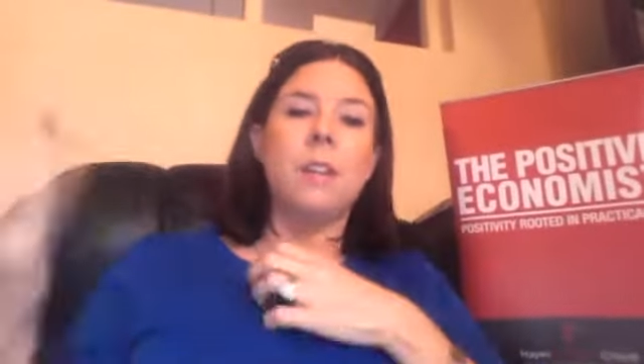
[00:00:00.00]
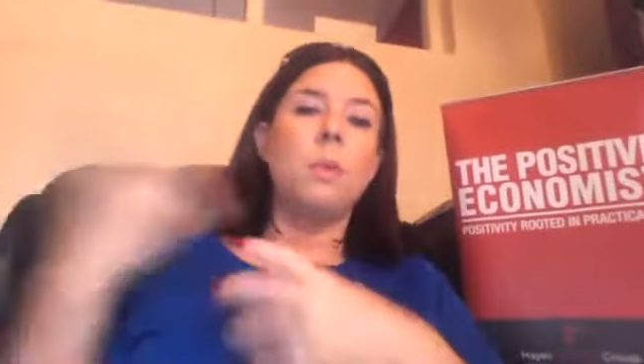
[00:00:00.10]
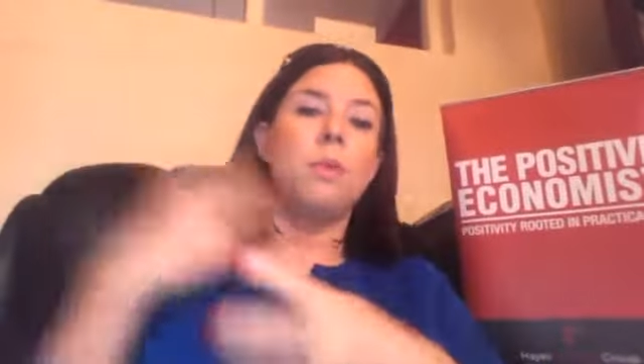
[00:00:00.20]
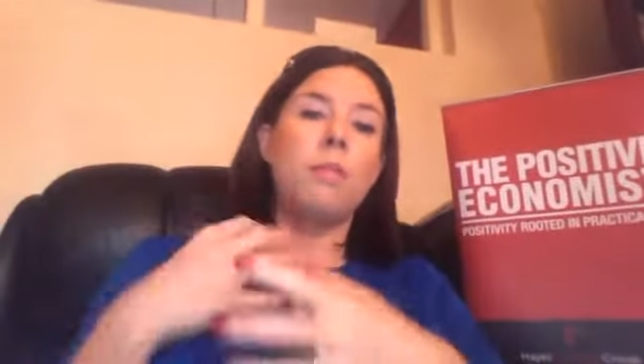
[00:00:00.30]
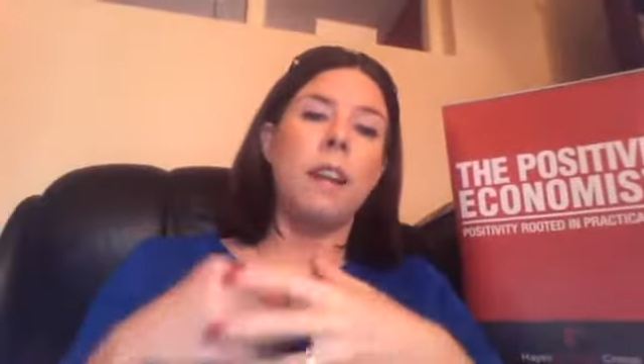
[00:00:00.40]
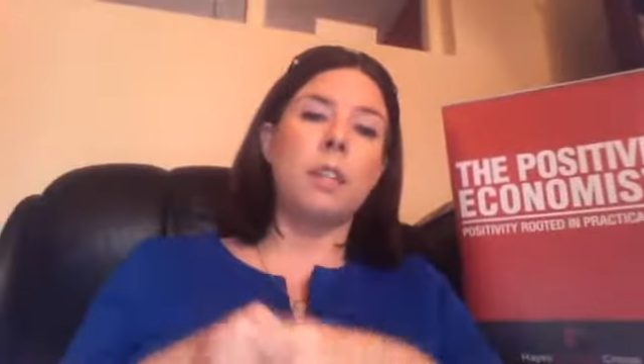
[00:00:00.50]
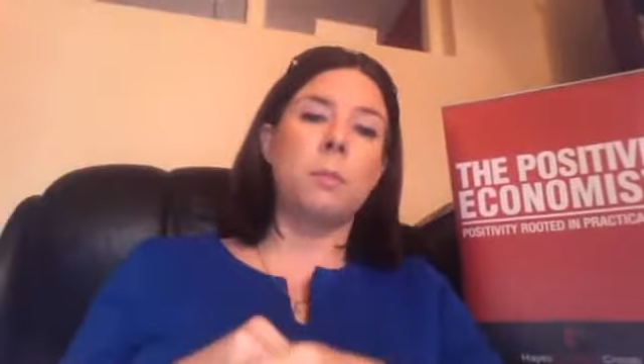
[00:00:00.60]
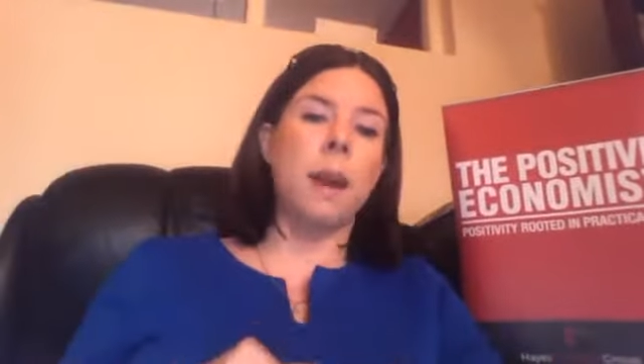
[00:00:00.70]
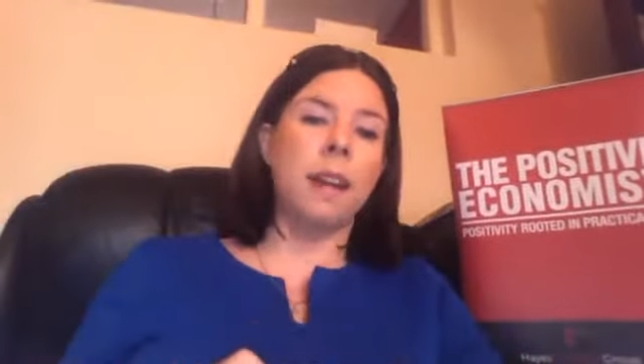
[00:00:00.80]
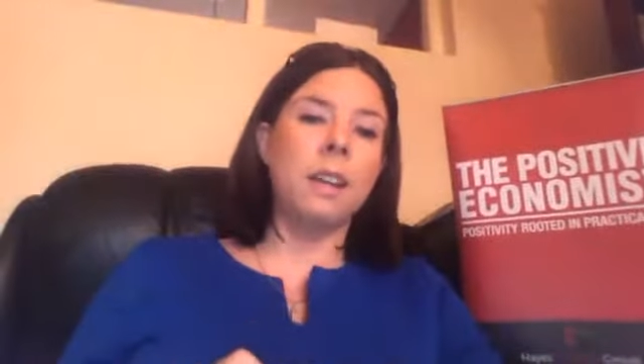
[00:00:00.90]
and it will reflect
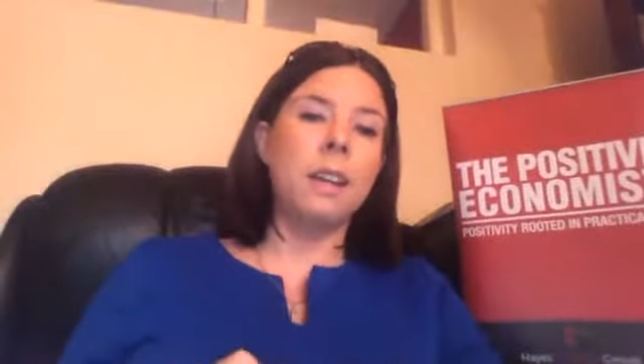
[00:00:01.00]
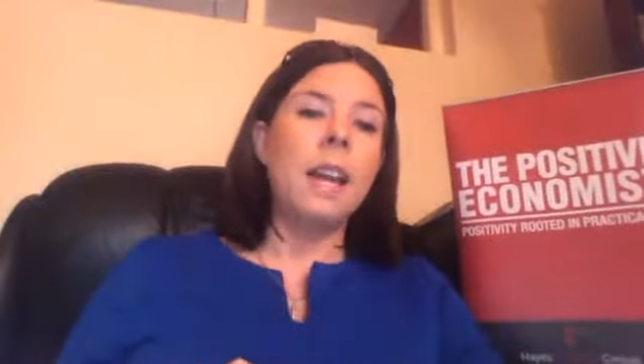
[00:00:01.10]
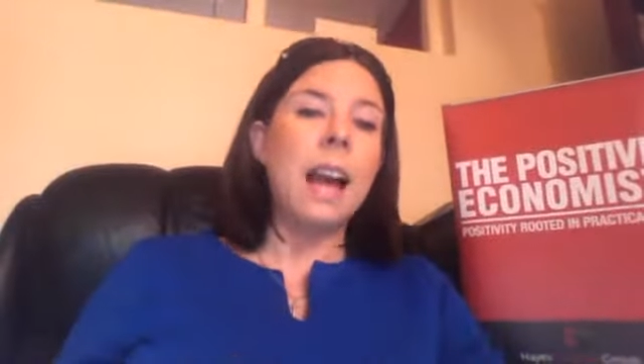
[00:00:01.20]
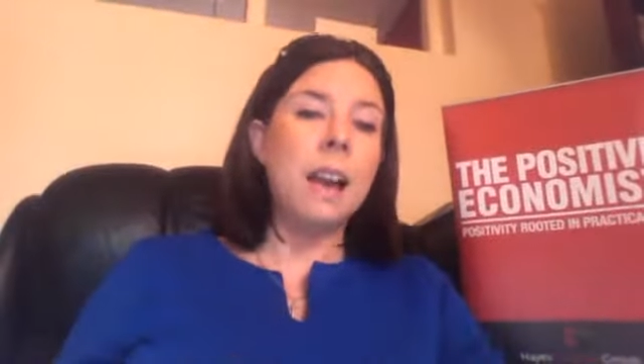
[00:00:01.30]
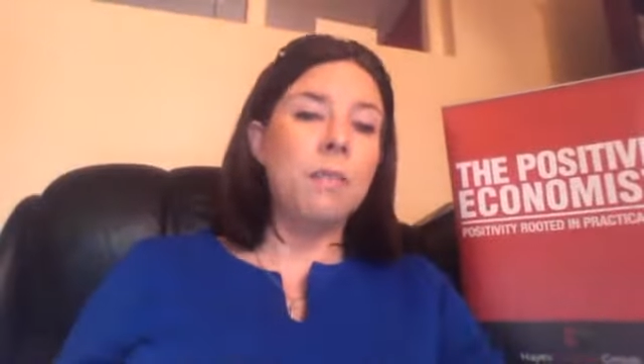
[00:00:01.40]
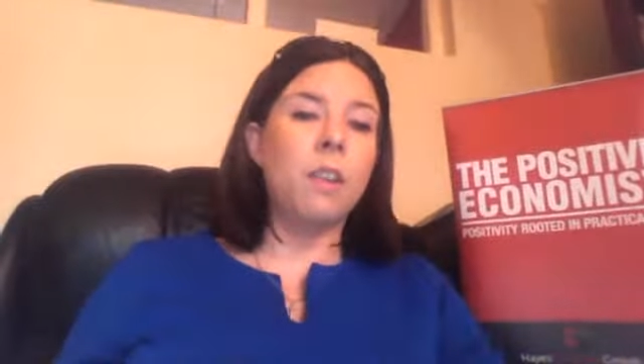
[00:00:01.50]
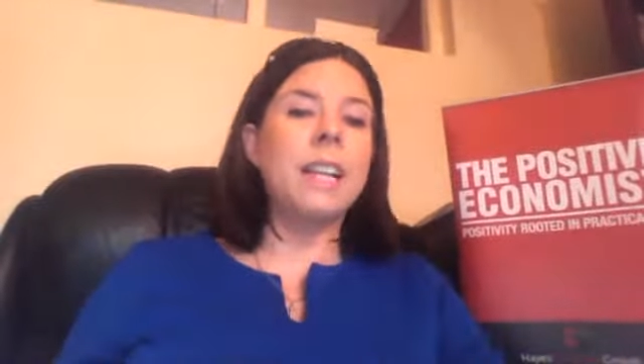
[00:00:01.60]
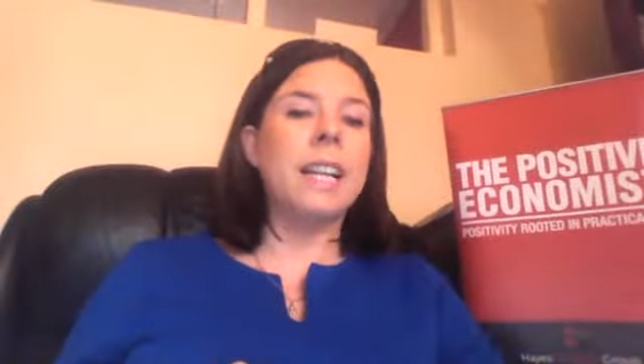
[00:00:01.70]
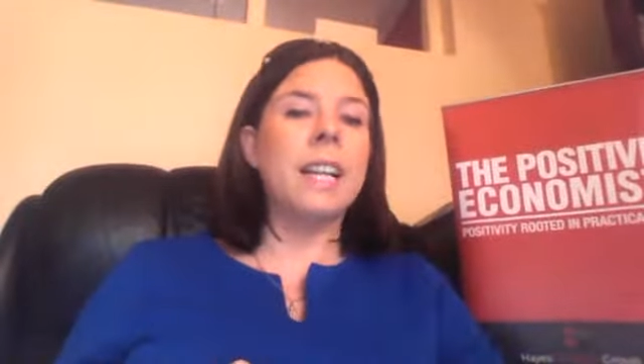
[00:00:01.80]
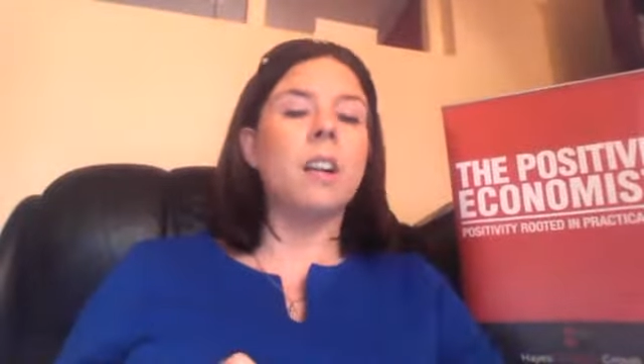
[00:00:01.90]
back a very
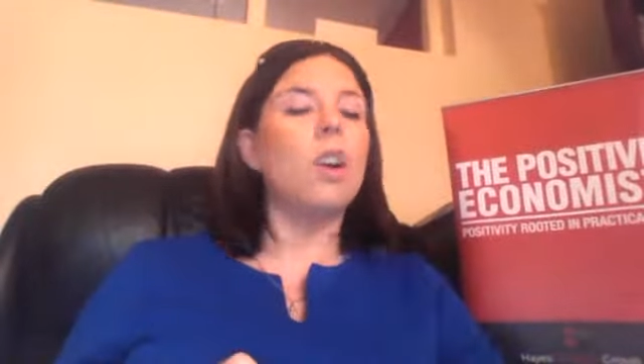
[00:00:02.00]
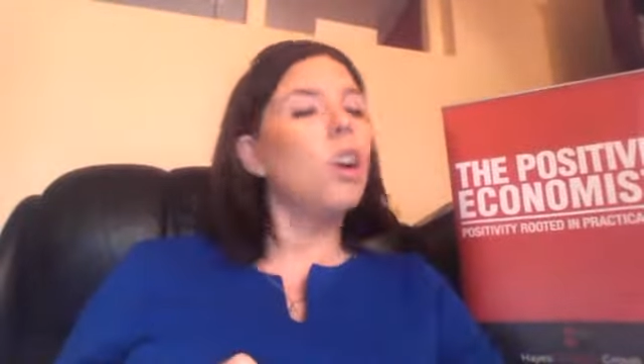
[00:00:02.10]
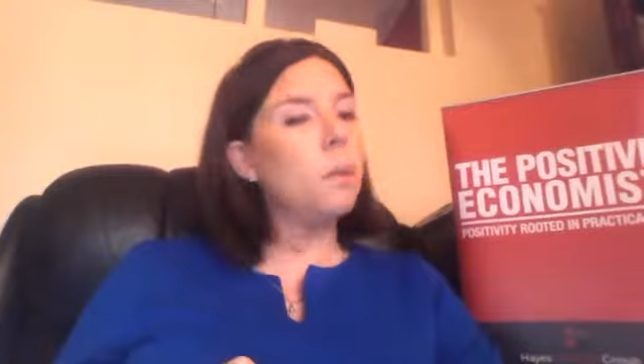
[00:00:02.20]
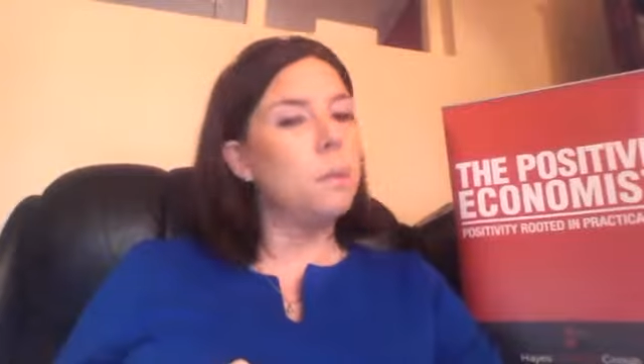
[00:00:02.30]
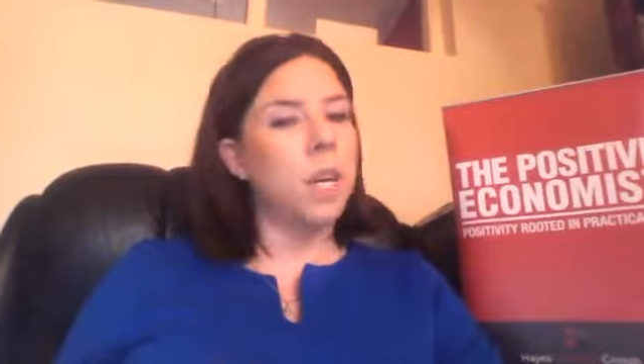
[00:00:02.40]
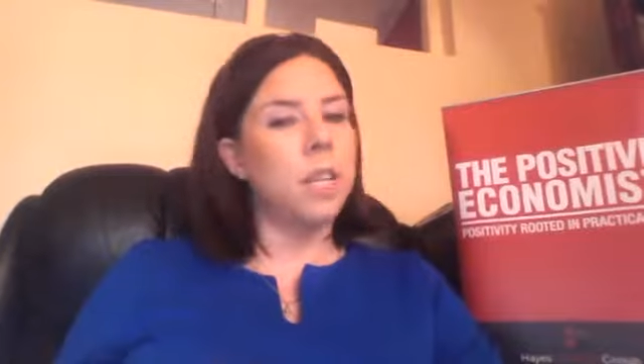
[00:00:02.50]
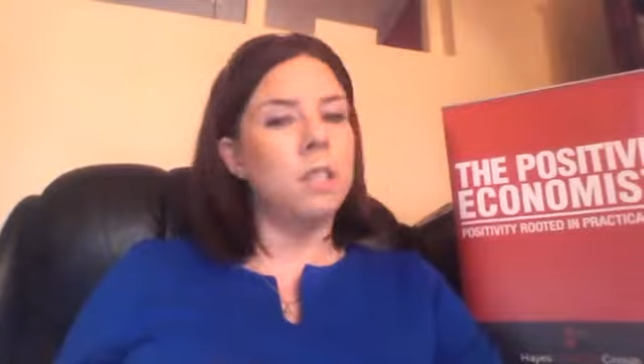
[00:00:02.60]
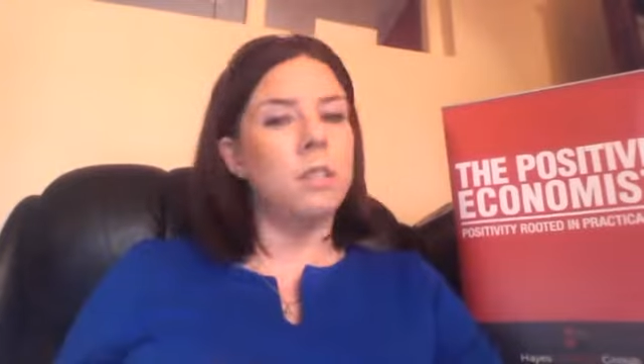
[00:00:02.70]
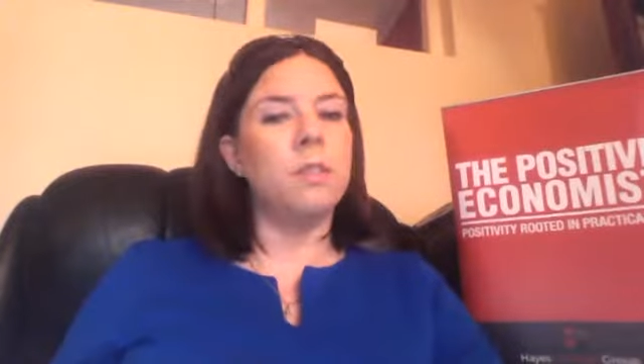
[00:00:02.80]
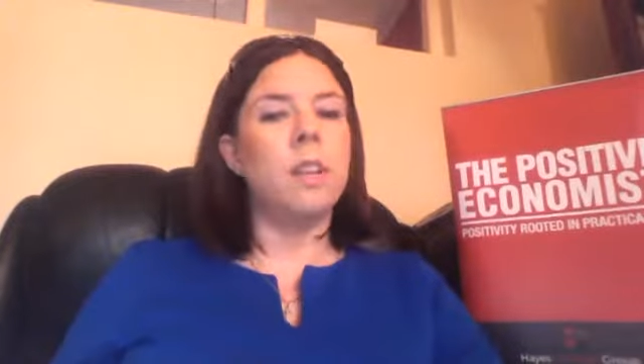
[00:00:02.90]
clear,
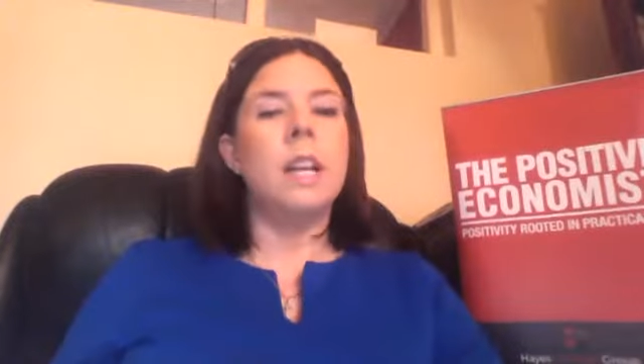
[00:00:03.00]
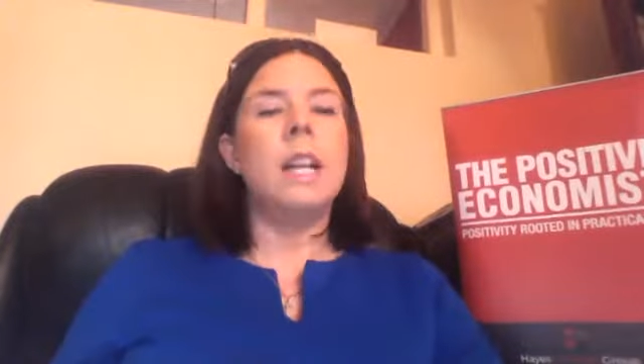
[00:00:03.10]
unobjective,